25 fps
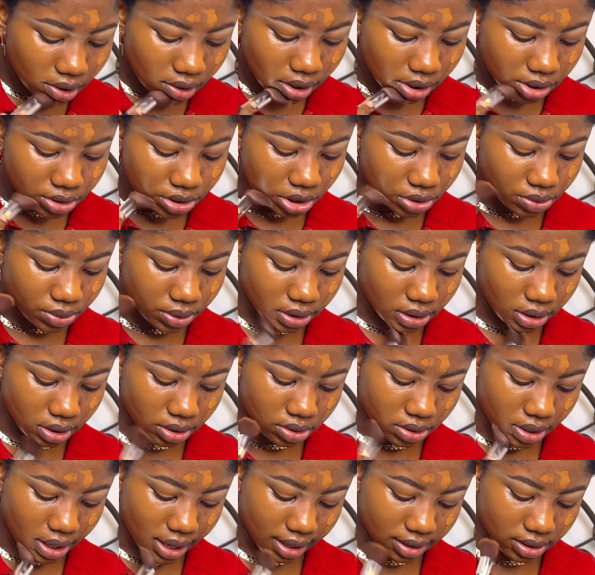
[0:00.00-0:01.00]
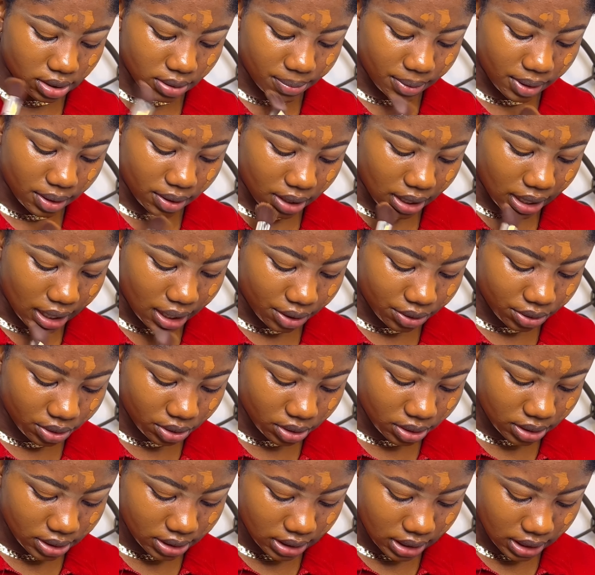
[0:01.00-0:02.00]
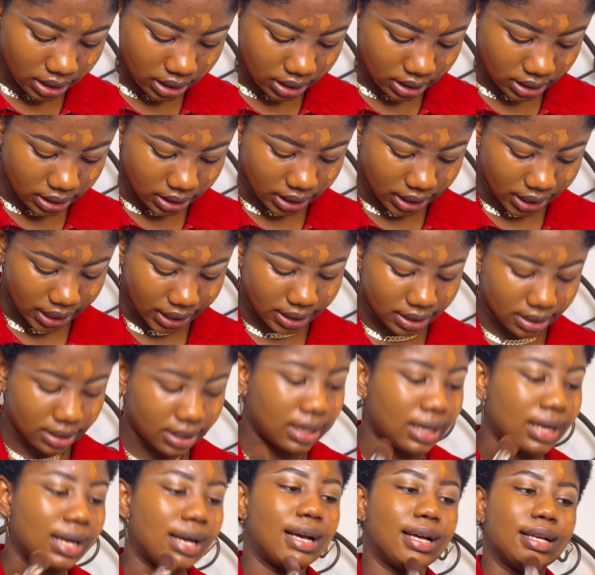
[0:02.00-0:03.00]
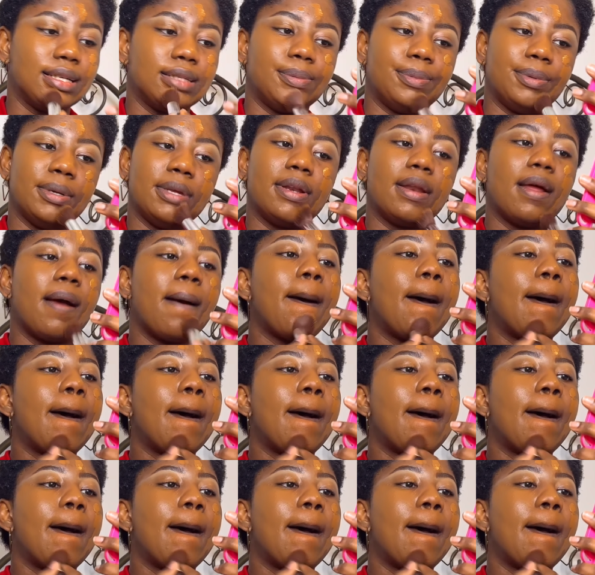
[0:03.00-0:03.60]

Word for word: Just wanted to ask about how your stay in Canada has been.